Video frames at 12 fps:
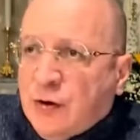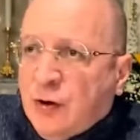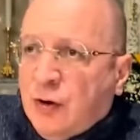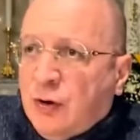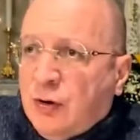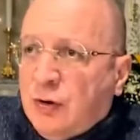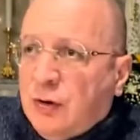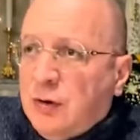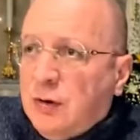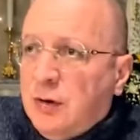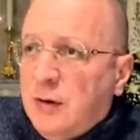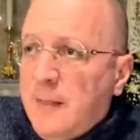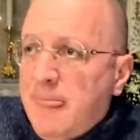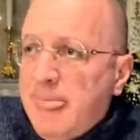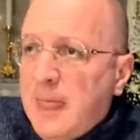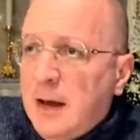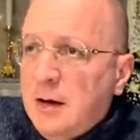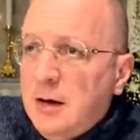If you do not believe me,
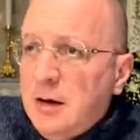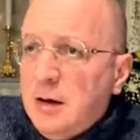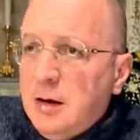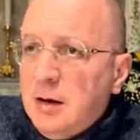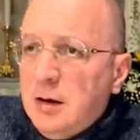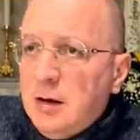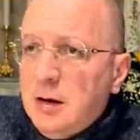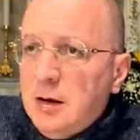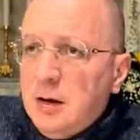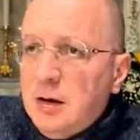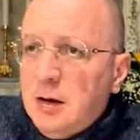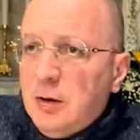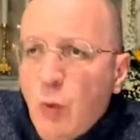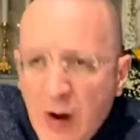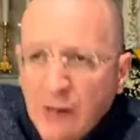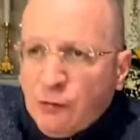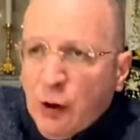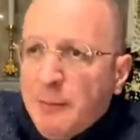go and take the live
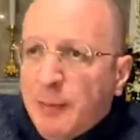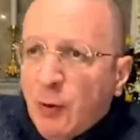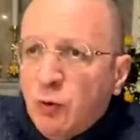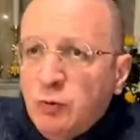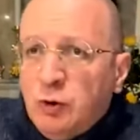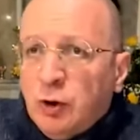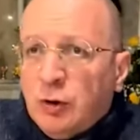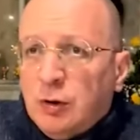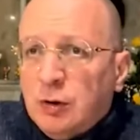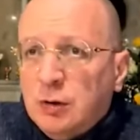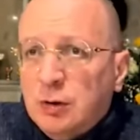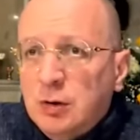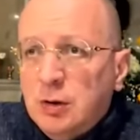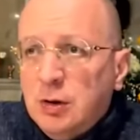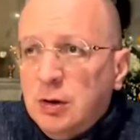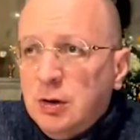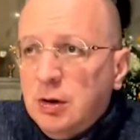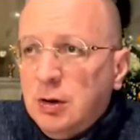broadcast that I did in
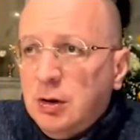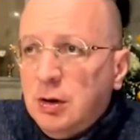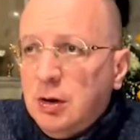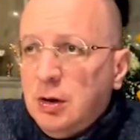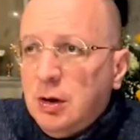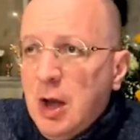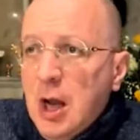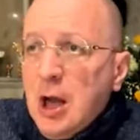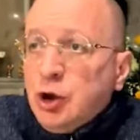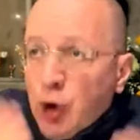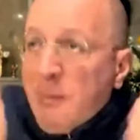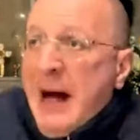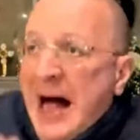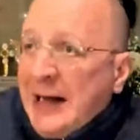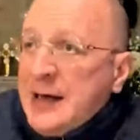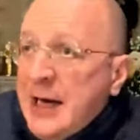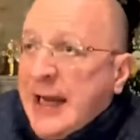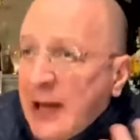2017 and in
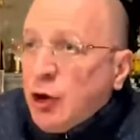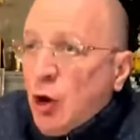2018.